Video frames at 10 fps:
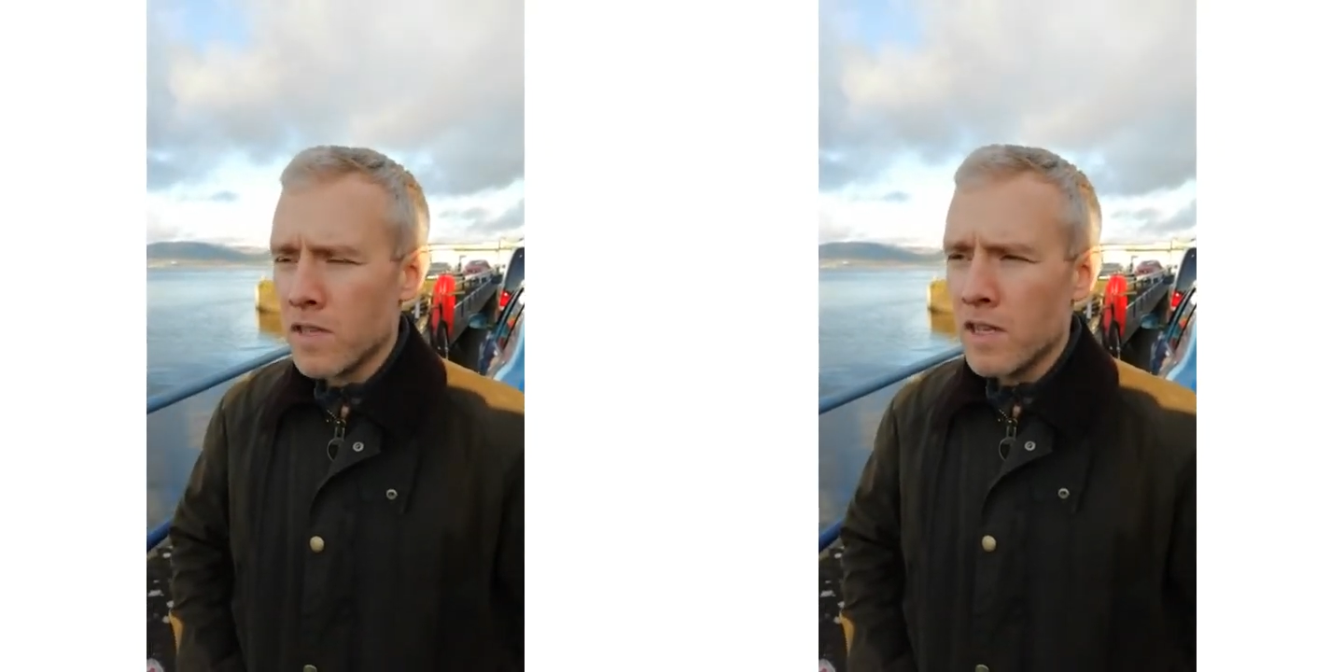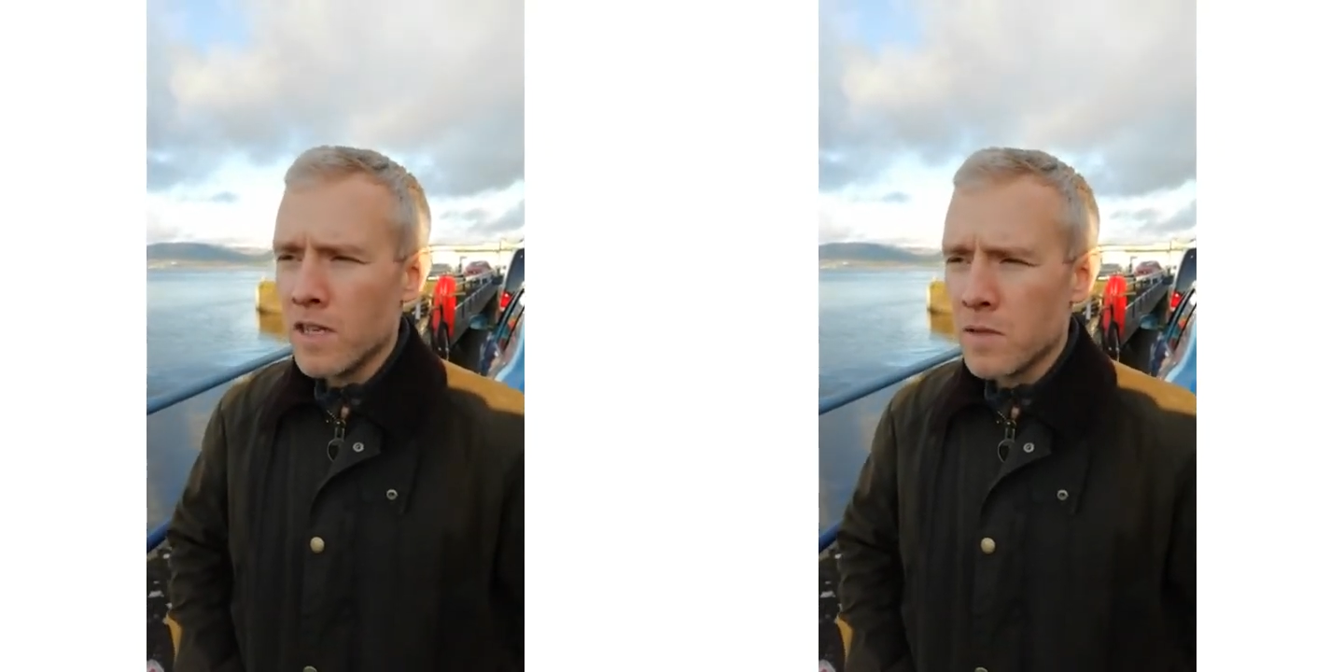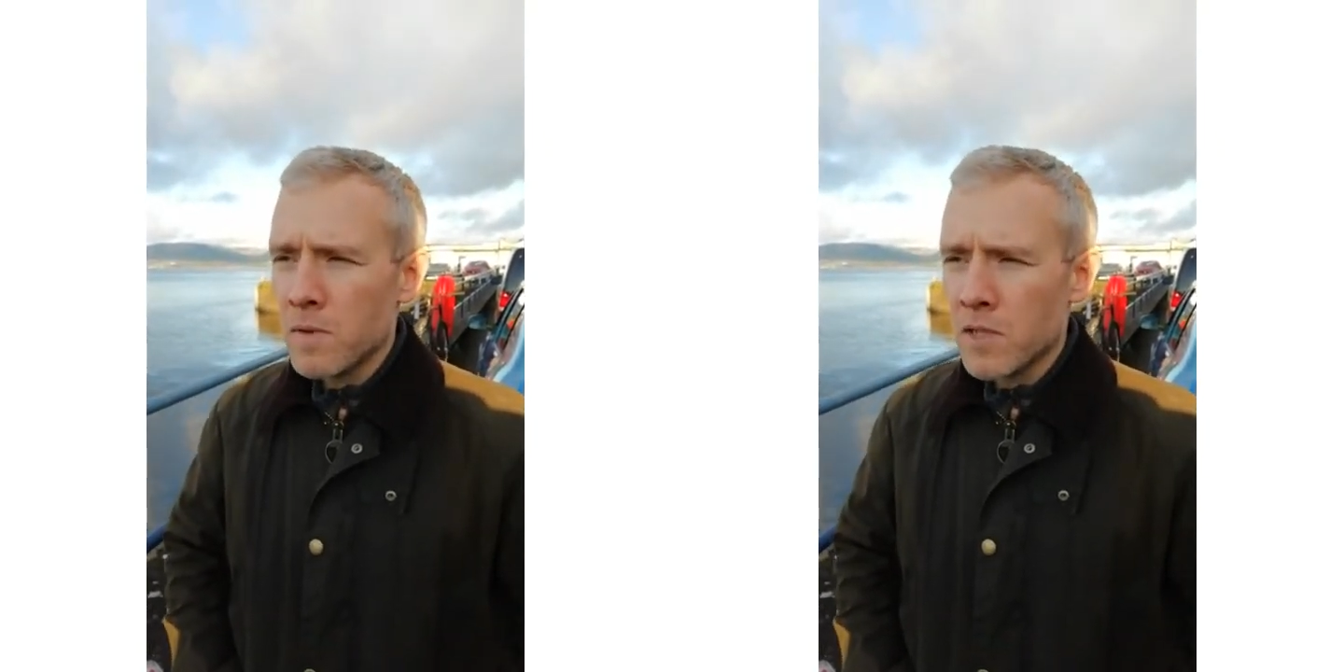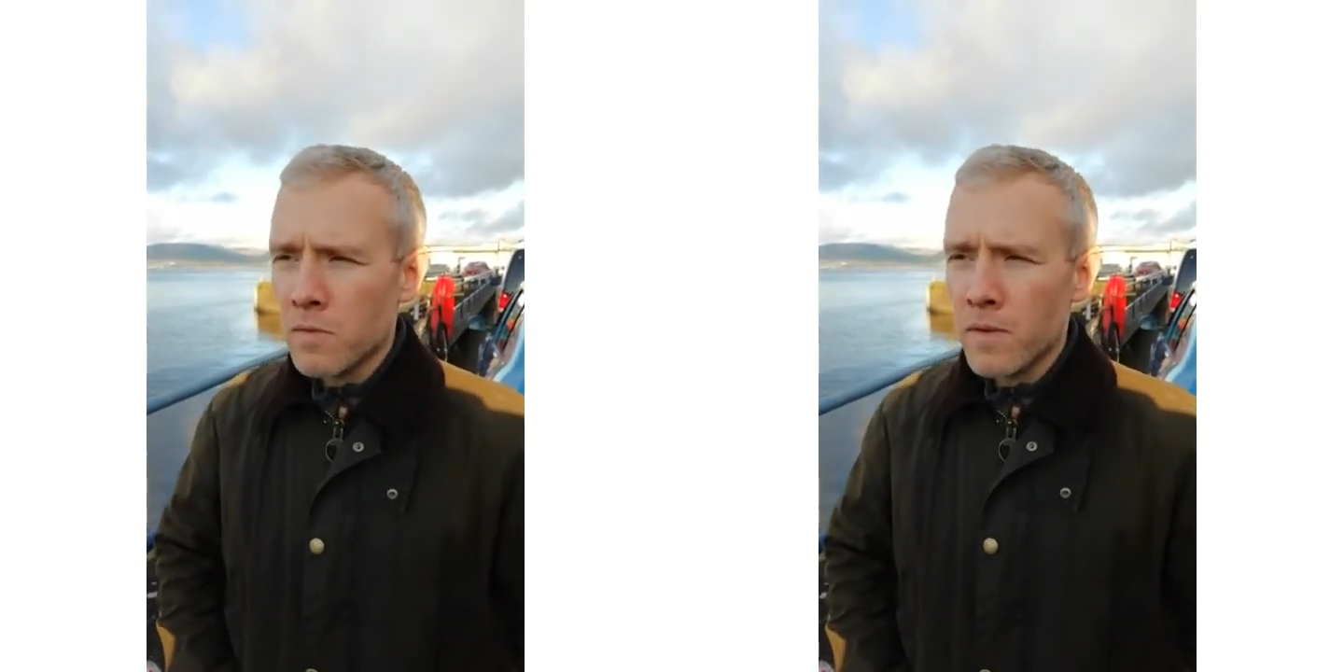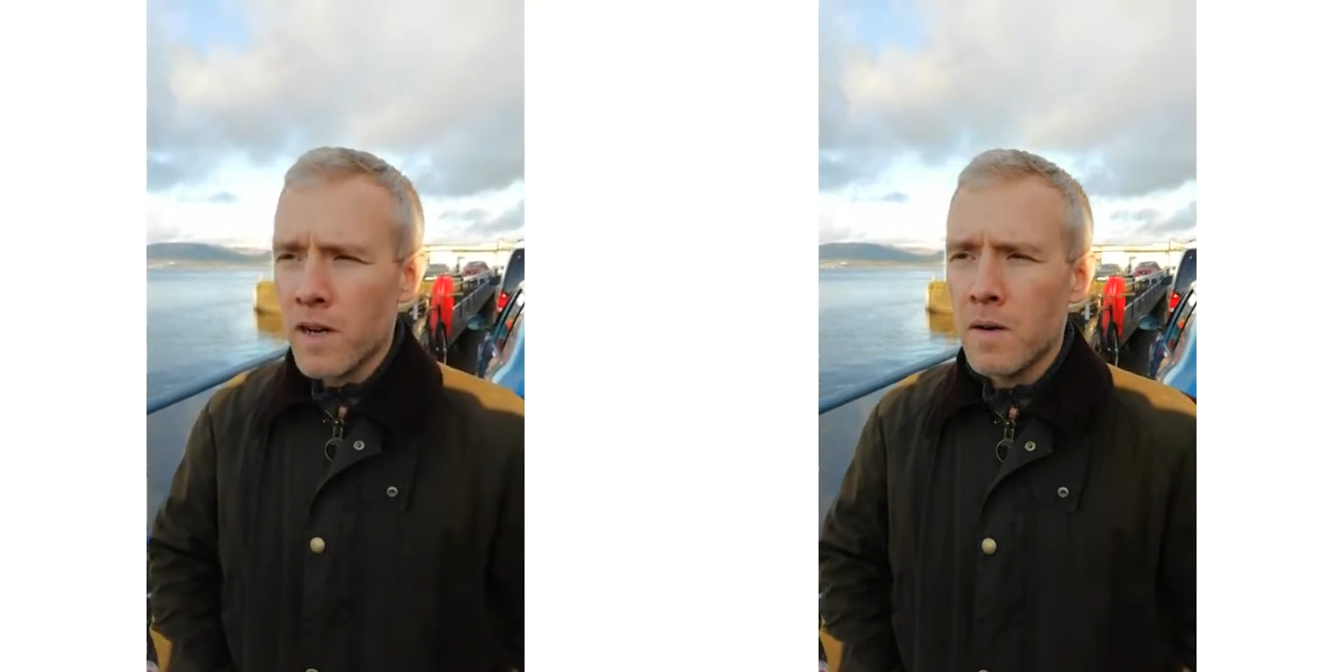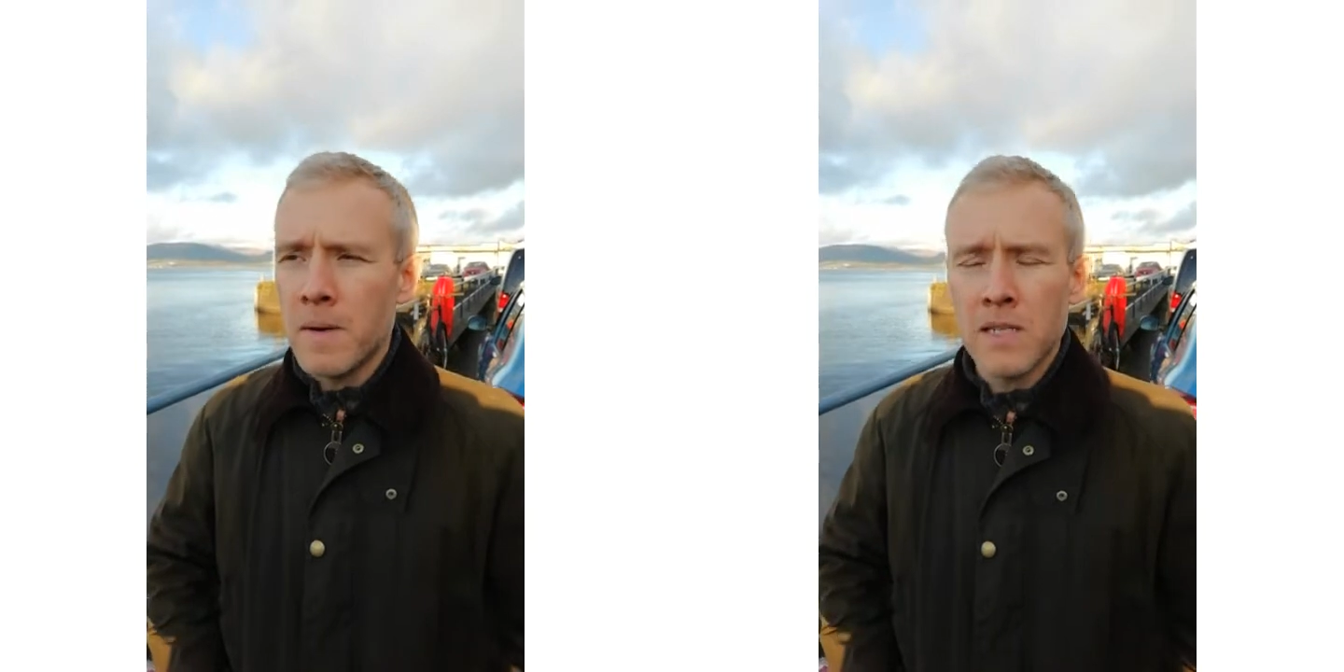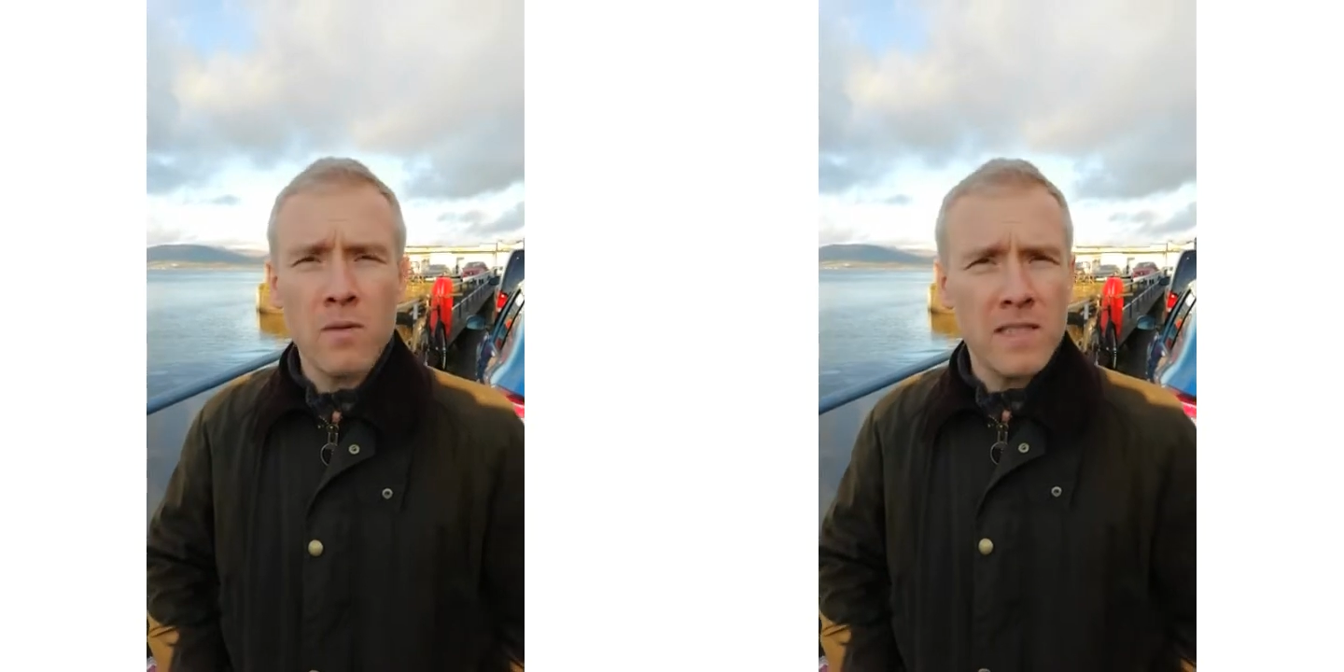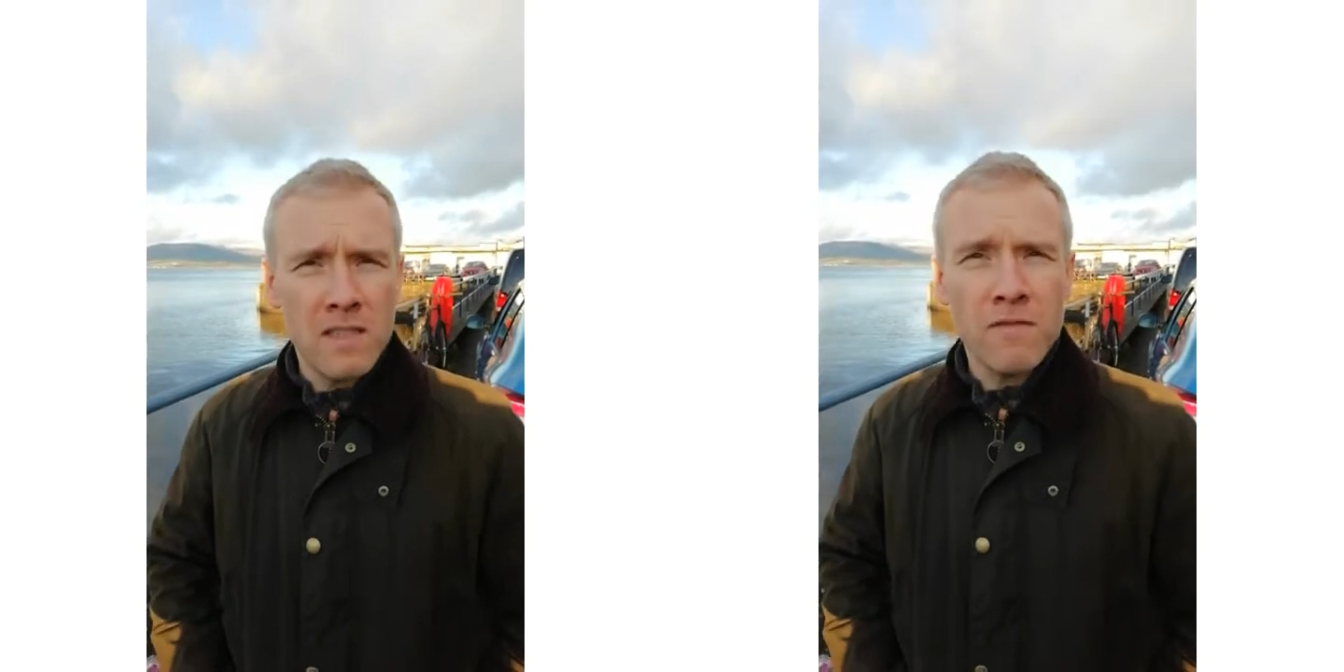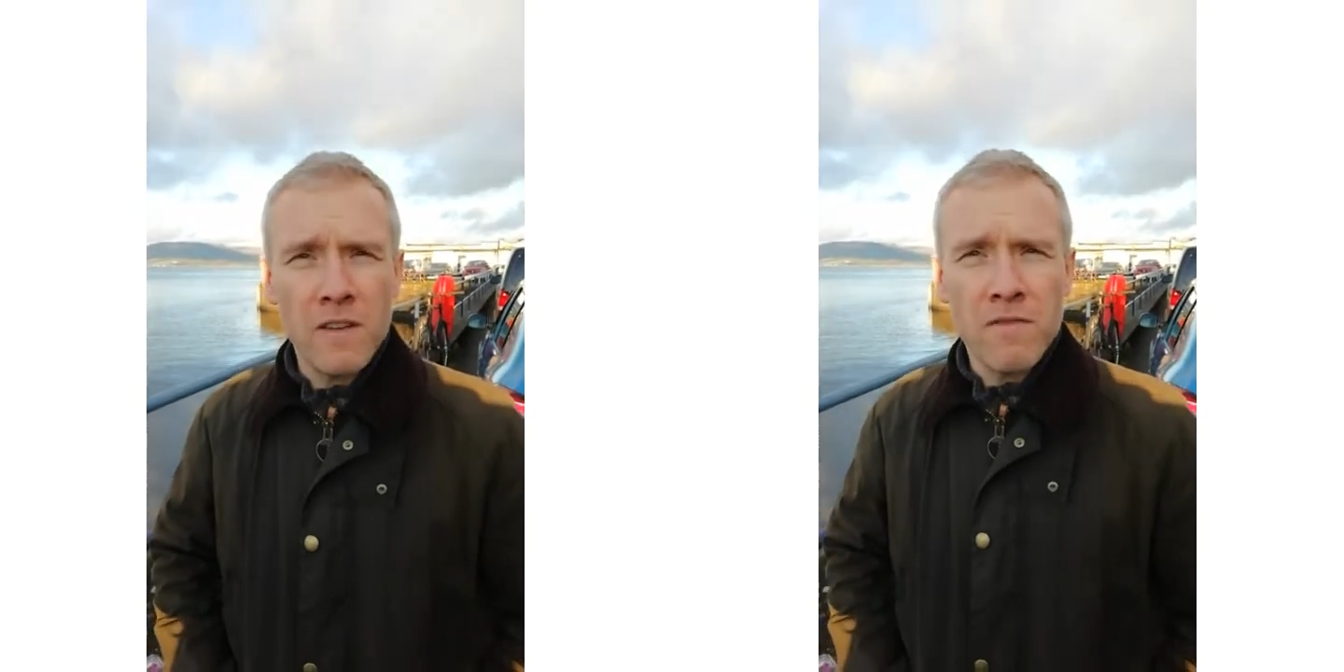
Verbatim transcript: the earliest models we've got are by 2050.